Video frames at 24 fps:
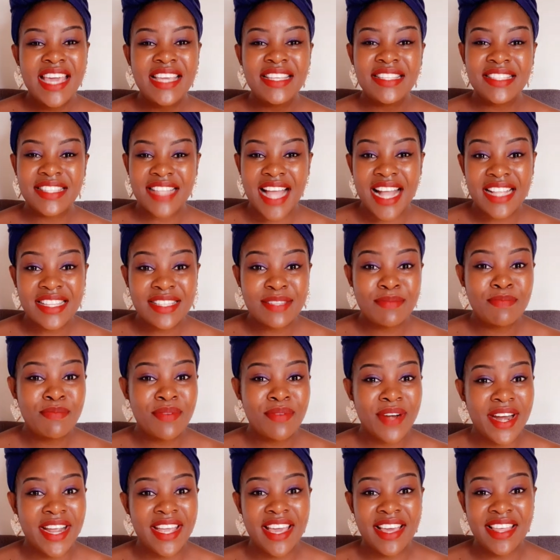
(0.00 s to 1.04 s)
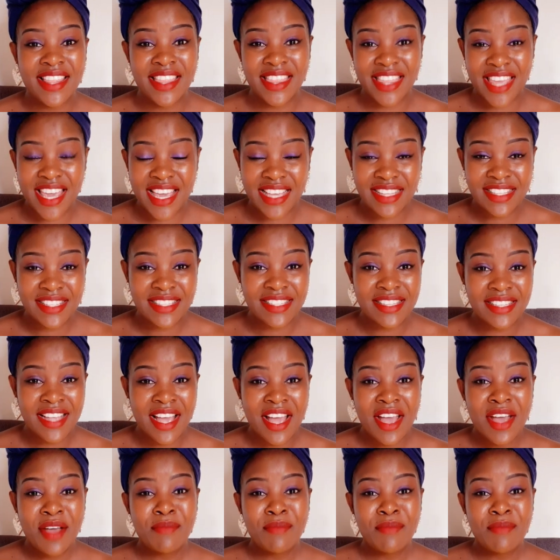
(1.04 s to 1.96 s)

He starts breaking things.